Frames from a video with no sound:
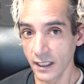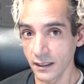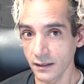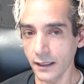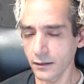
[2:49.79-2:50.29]

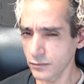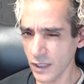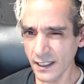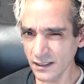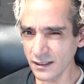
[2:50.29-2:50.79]
Like,
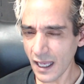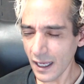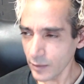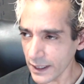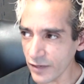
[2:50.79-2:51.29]
not
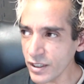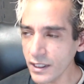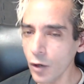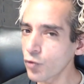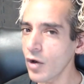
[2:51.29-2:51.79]
inside, but like
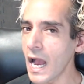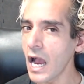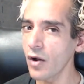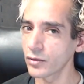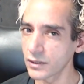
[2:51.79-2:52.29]
everything
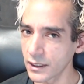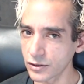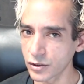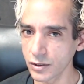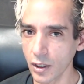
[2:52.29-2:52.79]
around
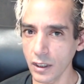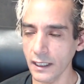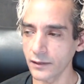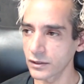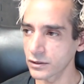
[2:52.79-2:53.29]
it, you know.
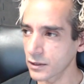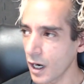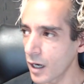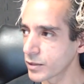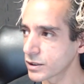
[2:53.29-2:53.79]
Like, if there's
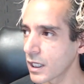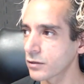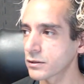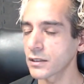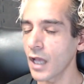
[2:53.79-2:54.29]
garbage
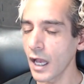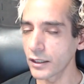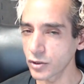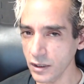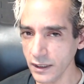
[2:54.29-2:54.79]

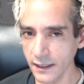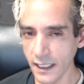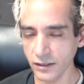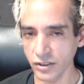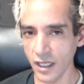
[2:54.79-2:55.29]
outside, you clean
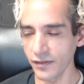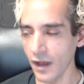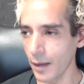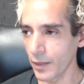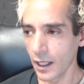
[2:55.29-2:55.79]
that stuff
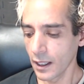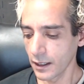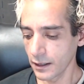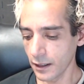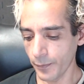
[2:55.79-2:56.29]
up,
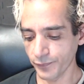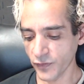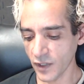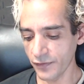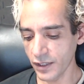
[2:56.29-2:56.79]
you know.
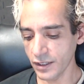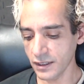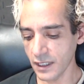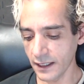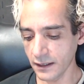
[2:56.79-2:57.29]
If
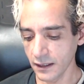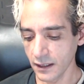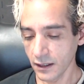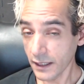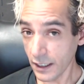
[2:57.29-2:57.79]
there's like,
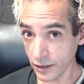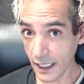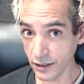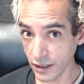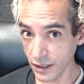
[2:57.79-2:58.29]
okay, so
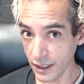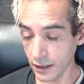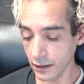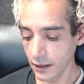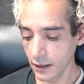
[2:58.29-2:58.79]
that's the
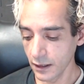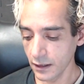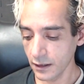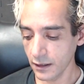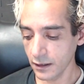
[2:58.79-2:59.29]
deal.
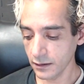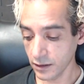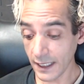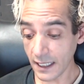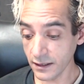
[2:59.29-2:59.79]

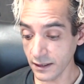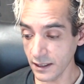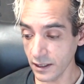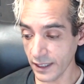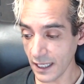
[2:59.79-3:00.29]
So that's the
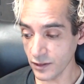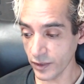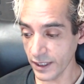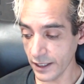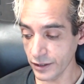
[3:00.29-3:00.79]
deal. That's
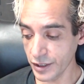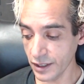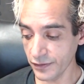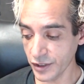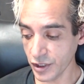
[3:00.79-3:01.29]
where the energy
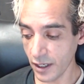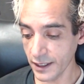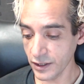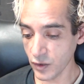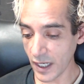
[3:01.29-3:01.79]
of the
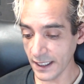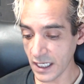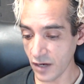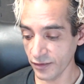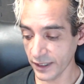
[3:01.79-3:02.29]
chart right
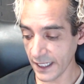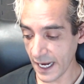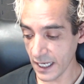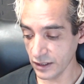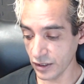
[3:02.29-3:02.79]
now for
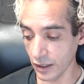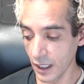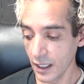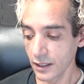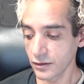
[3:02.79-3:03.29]
Cancer.
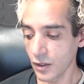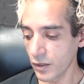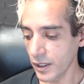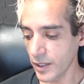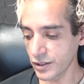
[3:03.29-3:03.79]
Don't
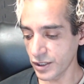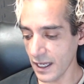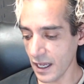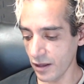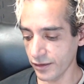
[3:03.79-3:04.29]
worry about your
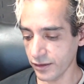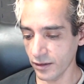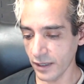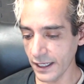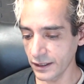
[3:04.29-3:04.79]
health,
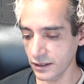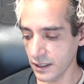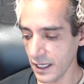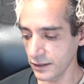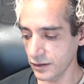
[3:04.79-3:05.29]
all right? You
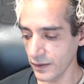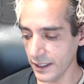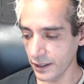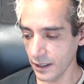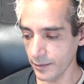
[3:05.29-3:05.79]
can't do
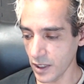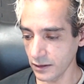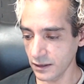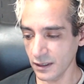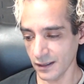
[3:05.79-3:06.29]
anything
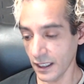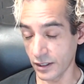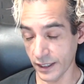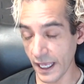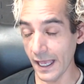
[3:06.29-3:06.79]
about,
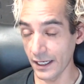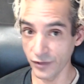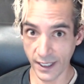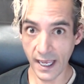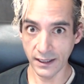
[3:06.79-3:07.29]
like you can. If
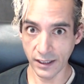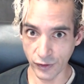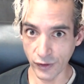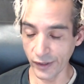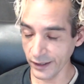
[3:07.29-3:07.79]
you can, then
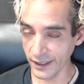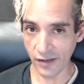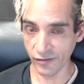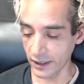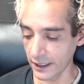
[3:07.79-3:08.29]
do it,
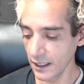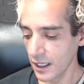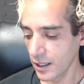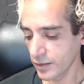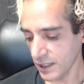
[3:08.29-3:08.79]
definitely.
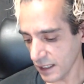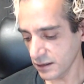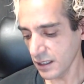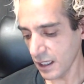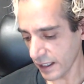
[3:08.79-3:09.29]
But
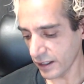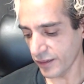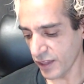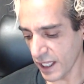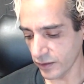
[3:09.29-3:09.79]
that's not like a
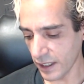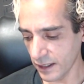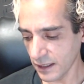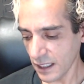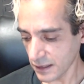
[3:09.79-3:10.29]
thing,
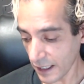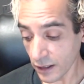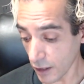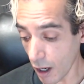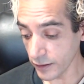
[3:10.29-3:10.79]
right? That's
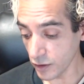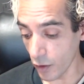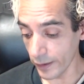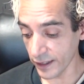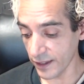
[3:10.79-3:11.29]
like an
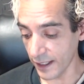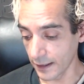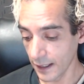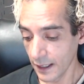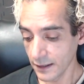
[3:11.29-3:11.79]
ongoing
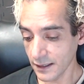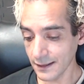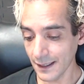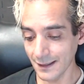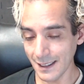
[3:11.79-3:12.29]
thing.
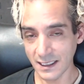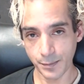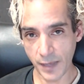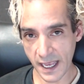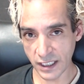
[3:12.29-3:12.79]
Just like the
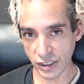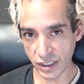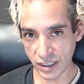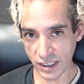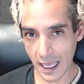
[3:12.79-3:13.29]

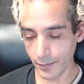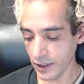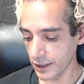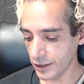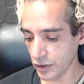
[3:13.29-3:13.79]
expansion is
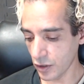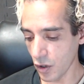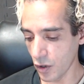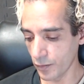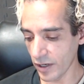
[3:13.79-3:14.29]
happening into your
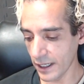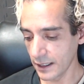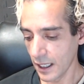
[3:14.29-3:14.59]
home, right?